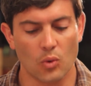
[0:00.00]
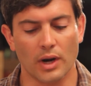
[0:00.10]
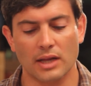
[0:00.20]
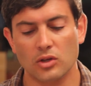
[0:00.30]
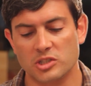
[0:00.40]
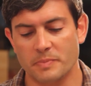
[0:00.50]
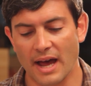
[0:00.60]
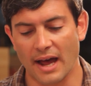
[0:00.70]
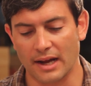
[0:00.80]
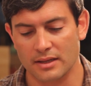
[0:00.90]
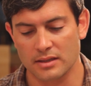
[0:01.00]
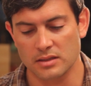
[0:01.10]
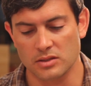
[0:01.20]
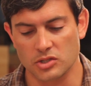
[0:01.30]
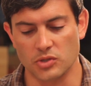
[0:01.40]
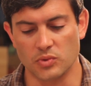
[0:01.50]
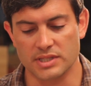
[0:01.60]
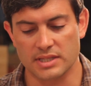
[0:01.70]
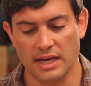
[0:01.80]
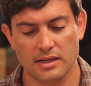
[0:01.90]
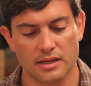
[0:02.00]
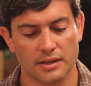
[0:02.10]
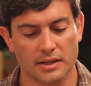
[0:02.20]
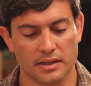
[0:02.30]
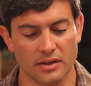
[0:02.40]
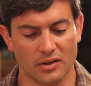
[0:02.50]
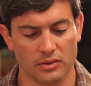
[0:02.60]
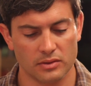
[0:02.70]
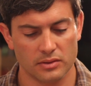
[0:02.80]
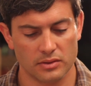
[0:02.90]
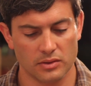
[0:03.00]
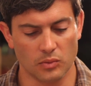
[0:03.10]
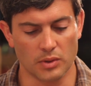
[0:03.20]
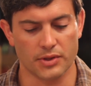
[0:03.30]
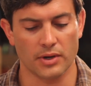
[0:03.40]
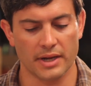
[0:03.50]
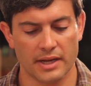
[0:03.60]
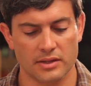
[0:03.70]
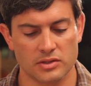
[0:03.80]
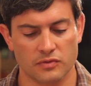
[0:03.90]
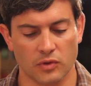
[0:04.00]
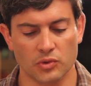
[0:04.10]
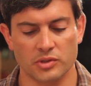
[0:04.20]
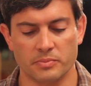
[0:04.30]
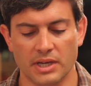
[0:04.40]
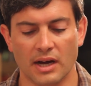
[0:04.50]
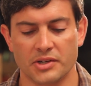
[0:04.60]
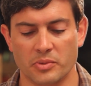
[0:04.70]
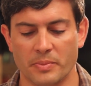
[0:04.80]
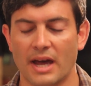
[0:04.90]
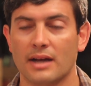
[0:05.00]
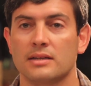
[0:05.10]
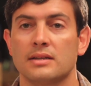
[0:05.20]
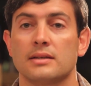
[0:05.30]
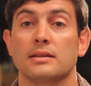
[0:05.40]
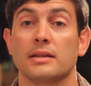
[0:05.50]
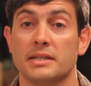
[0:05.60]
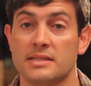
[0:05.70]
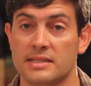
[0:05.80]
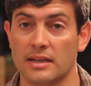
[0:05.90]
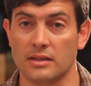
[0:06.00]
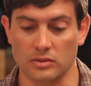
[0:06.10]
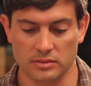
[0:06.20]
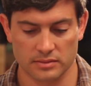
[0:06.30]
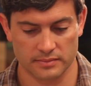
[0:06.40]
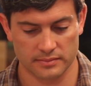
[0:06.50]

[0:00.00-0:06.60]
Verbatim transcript: When I looked back, she was standing on the hill with her hands folded behind her back like a sentinel.